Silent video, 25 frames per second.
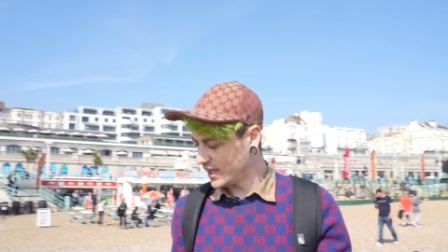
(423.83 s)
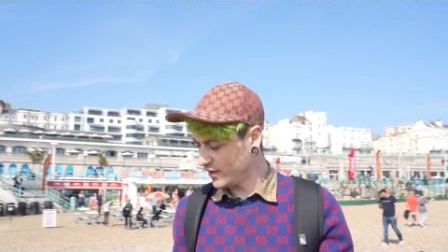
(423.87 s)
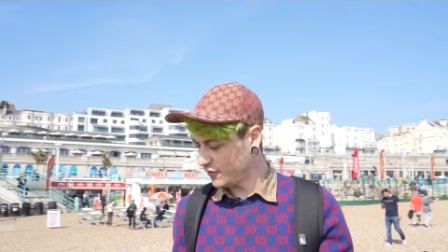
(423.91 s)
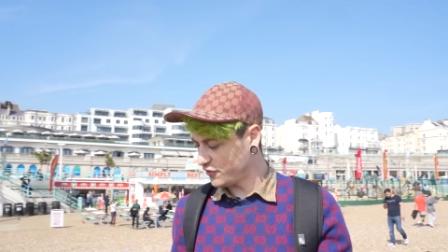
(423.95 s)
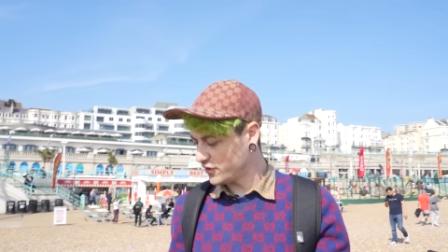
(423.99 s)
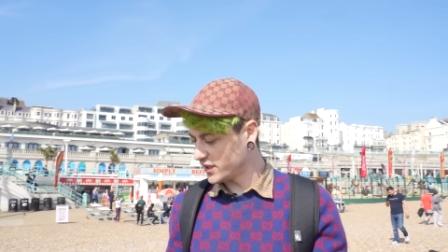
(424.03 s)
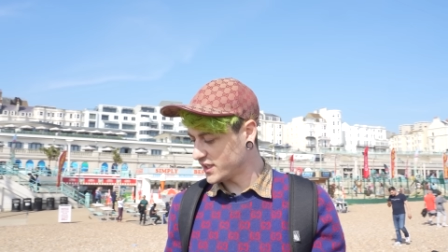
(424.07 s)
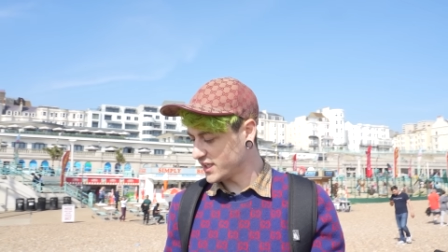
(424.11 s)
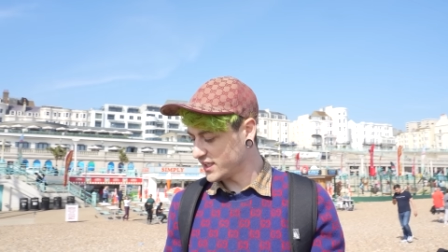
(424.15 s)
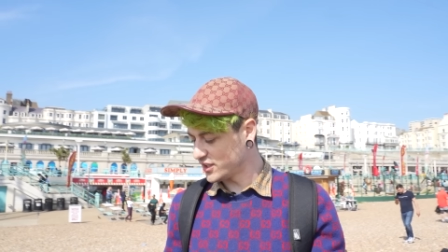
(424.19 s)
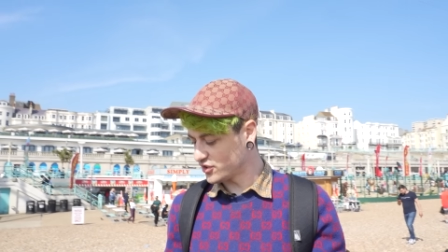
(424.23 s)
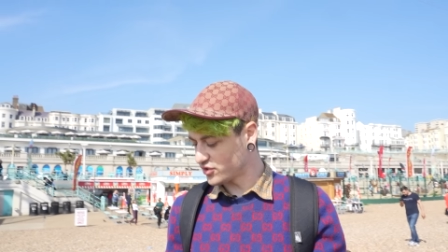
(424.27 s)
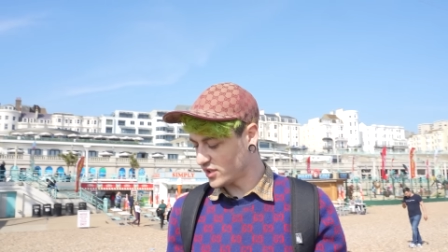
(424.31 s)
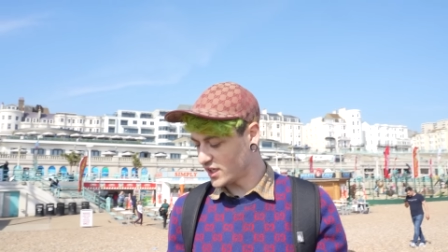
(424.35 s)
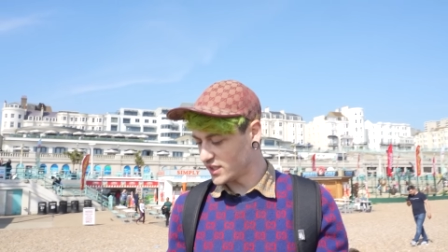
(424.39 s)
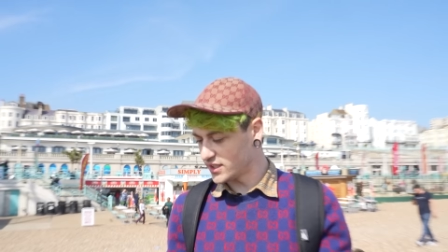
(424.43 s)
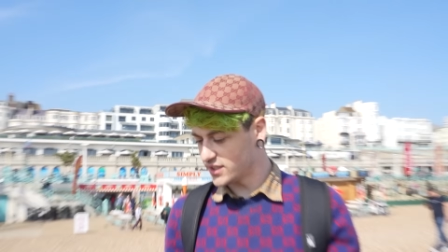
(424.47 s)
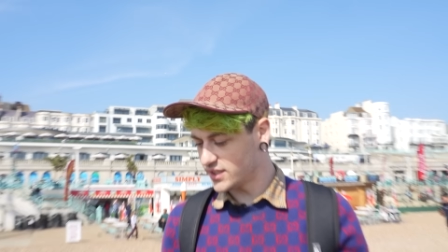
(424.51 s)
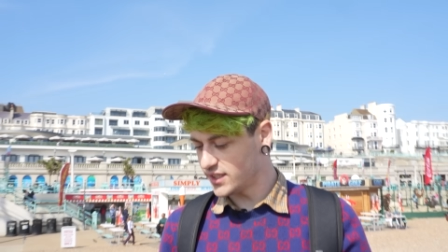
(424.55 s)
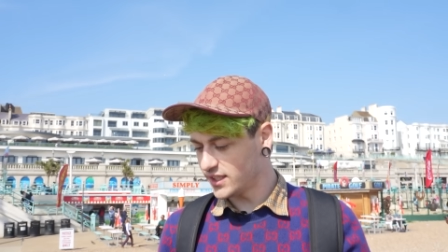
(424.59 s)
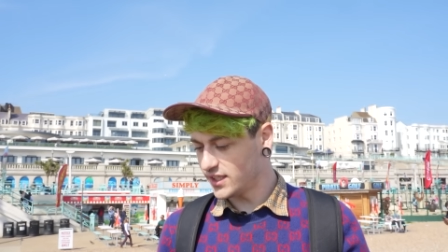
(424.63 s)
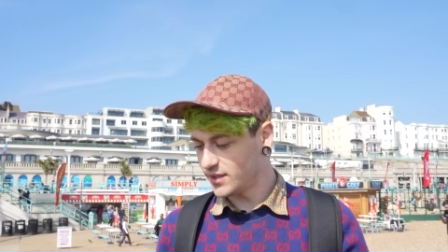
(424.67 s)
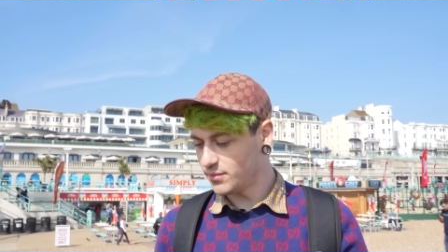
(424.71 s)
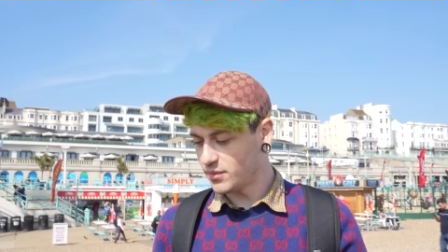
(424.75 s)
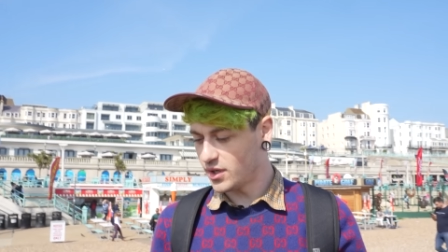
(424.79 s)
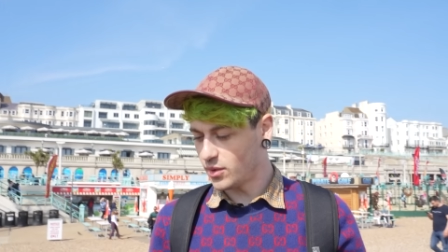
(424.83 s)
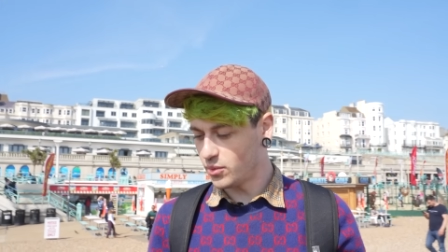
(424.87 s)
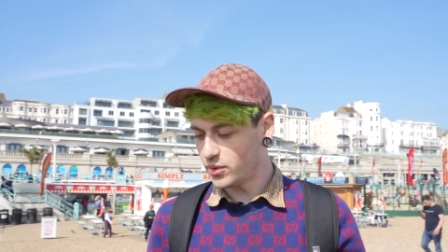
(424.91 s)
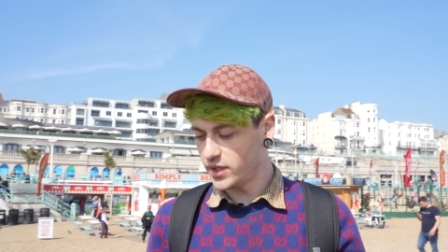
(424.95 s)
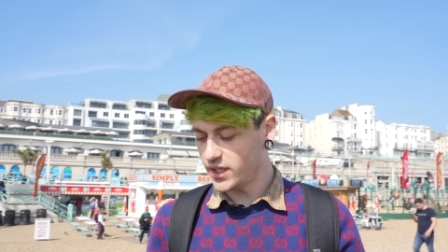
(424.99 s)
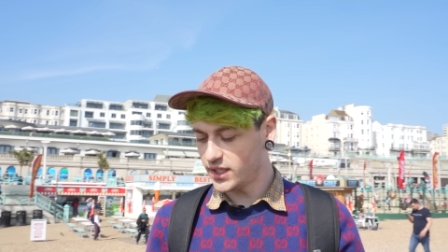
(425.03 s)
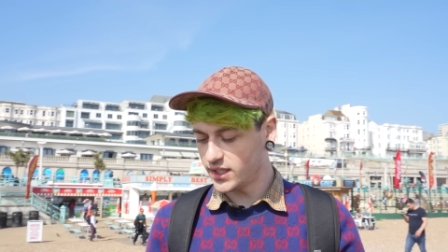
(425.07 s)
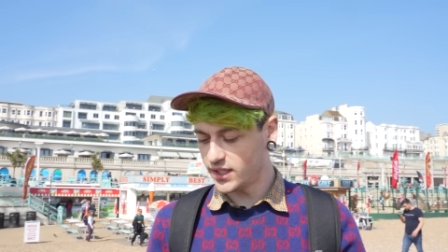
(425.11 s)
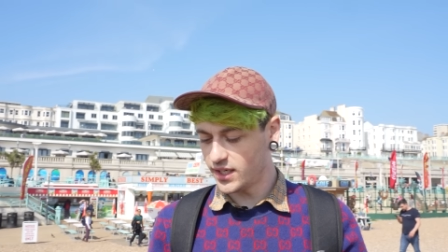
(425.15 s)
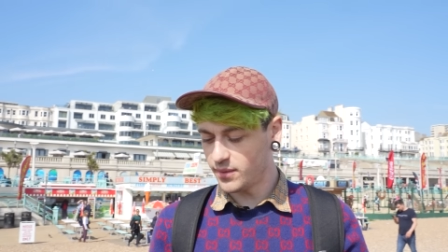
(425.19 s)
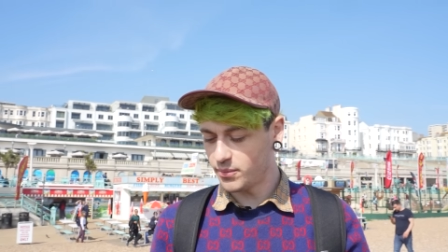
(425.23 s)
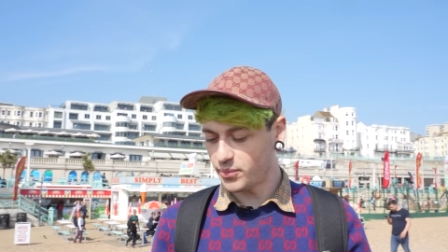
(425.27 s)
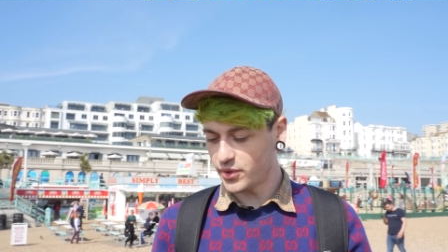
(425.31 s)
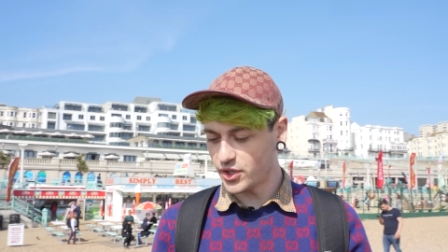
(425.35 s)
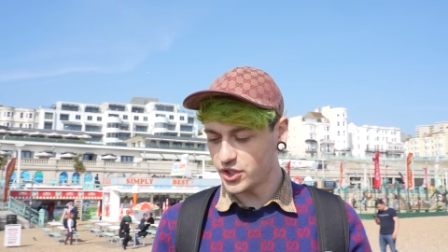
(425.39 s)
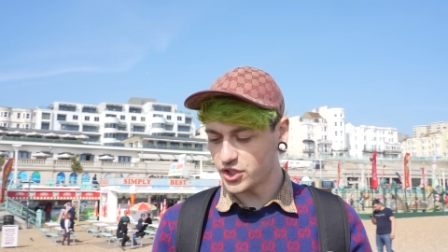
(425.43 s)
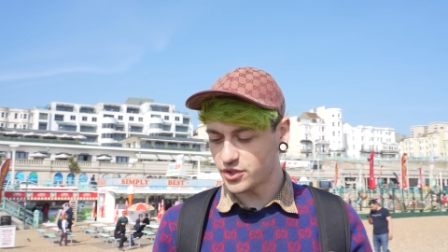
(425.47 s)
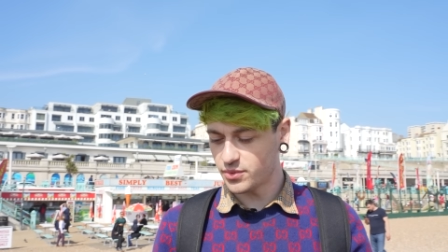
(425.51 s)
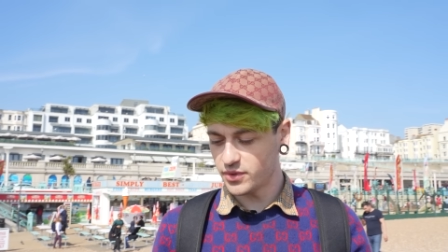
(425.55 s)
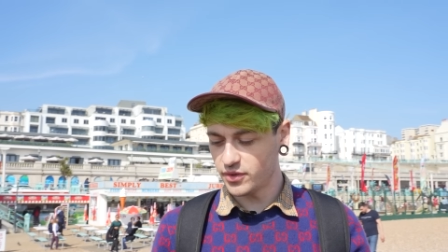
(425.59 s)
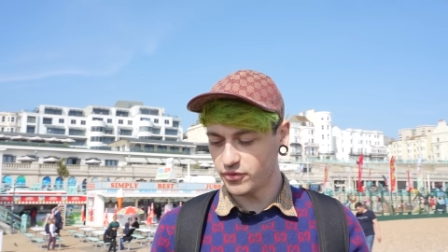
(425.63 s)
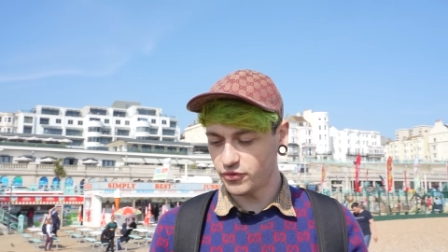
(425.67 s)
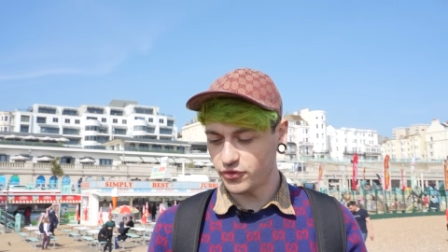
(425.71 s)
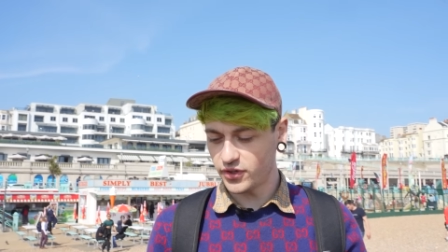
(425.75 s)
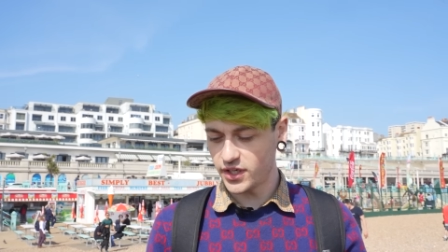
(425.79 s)
yeah, fucking tried stealing my weed and then punched
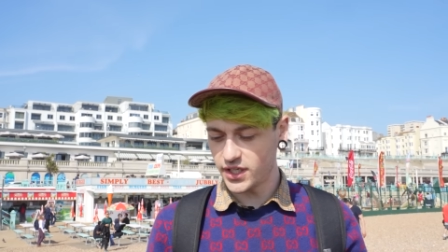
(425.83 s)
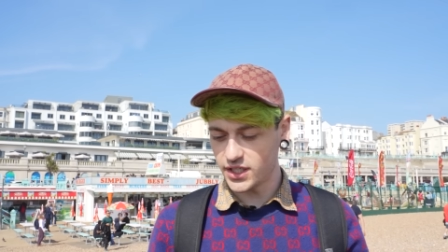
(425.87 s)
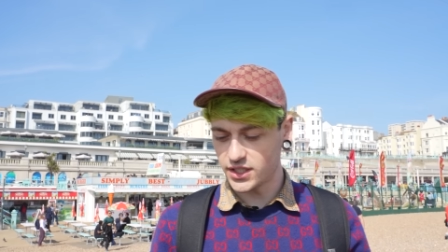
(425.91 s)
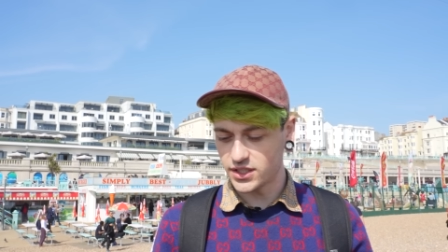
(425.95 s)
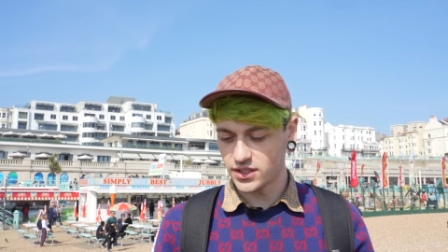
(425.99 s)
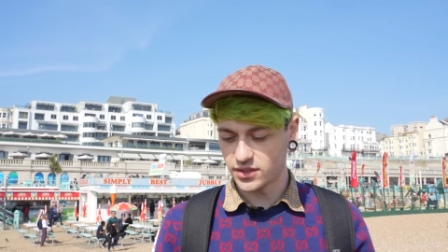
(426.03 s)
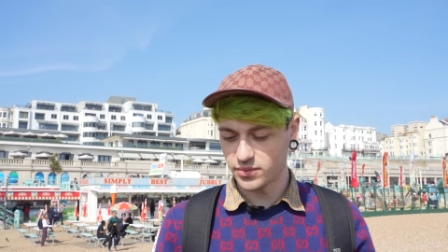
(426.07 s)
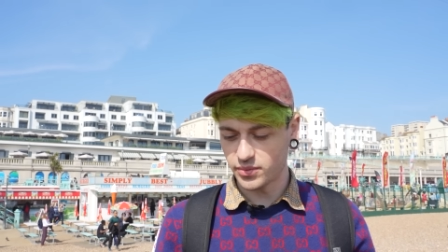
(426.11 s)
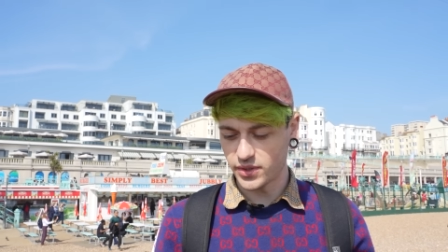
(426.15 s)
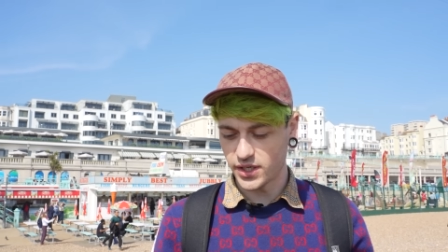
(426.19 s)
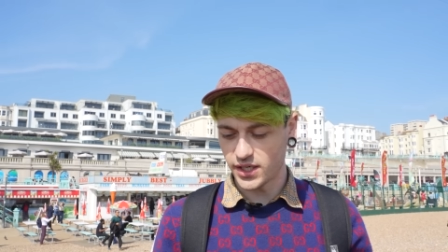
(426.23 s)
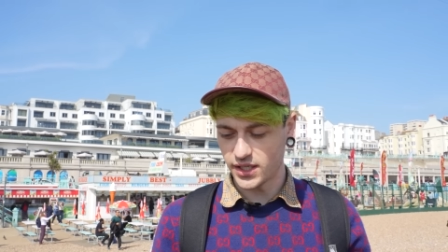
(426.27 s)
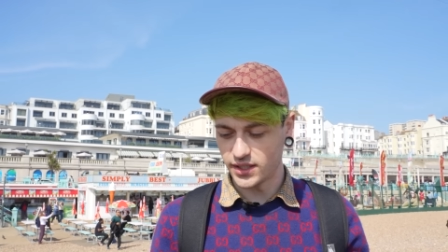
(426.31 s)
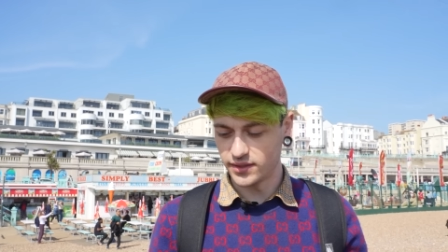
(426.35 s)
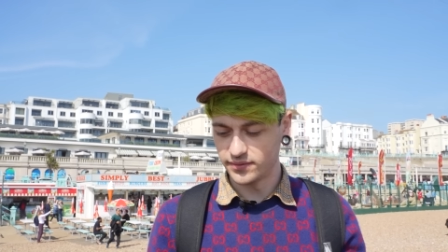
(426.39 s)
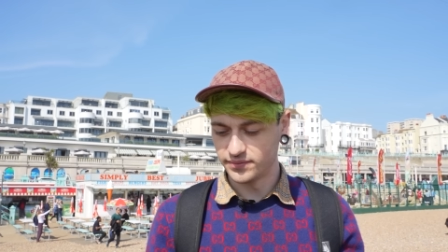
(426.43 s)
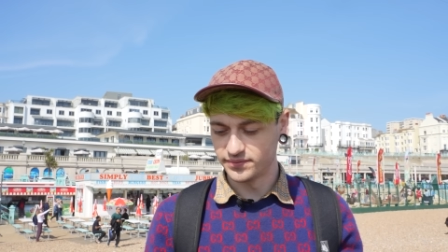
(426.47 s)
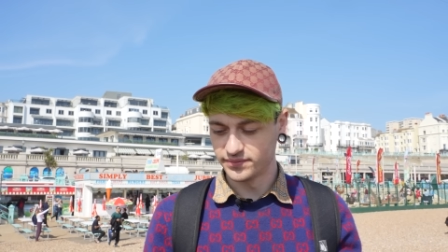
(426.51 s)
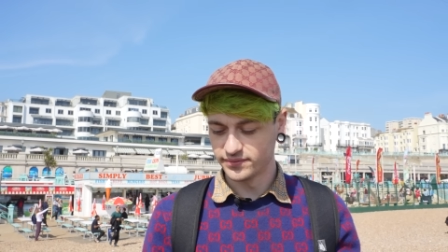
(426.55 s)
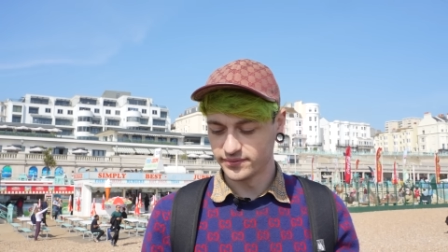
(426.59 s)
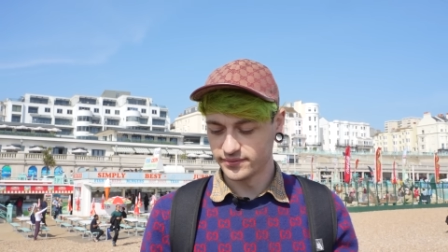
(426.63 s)
me in the face, but